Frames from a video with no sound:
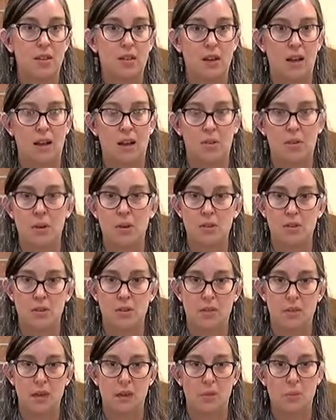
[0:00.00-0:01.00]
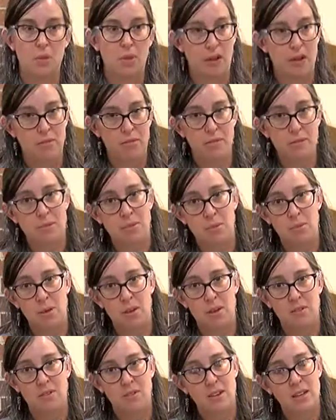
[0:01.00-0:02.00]
under the Apply for
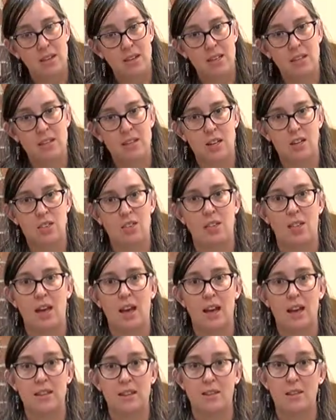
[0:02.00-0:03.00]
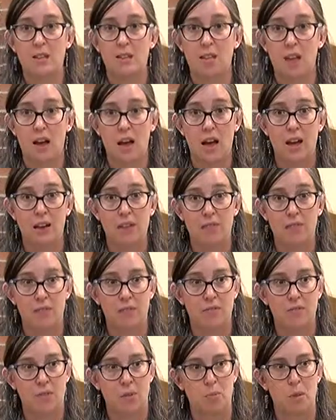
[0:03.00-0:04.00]
CPA Funding section that has a lot of
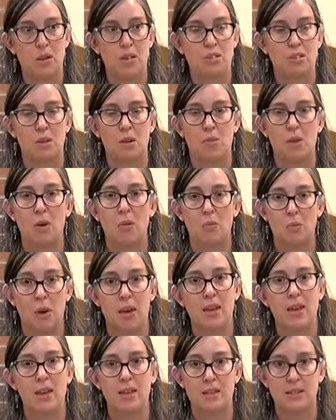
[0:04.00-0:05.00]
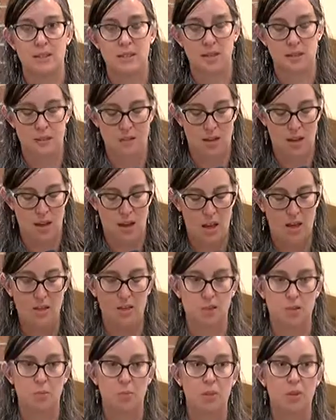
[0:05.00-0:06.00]
information about what is and is not
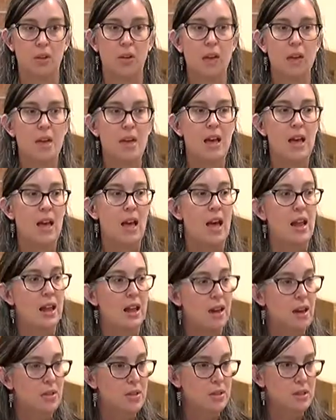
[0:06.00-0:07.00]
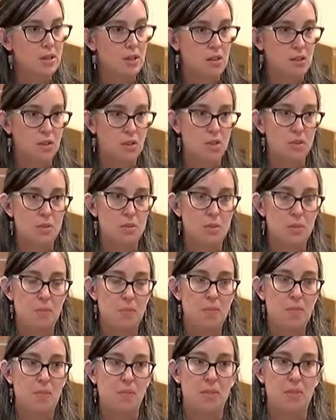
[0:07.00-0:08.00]
eligible. And I always encourage
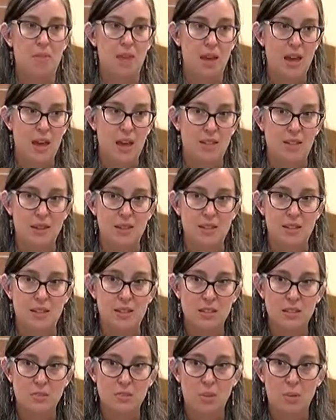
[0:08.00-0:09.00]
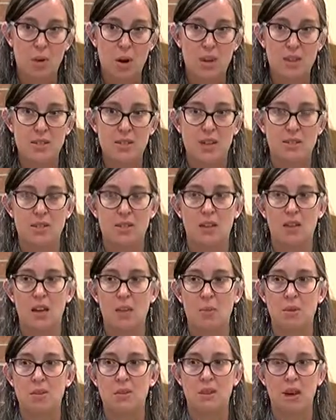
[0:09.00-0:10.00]
people when they have ideas for projects to
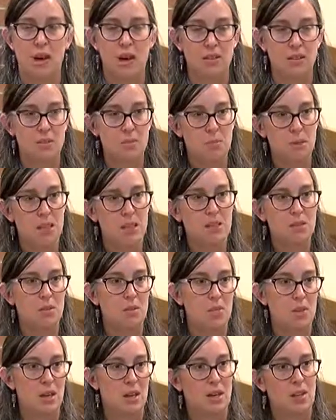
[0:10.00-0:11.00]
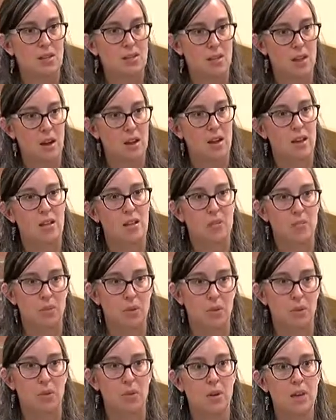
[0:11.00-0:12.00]
come and talk to me so we can talk it
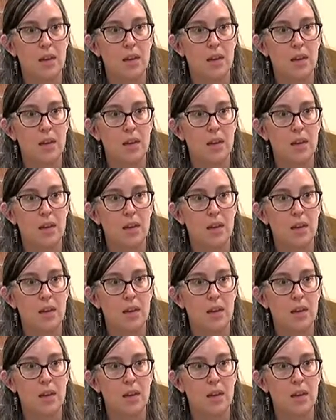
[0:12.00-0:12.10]
through.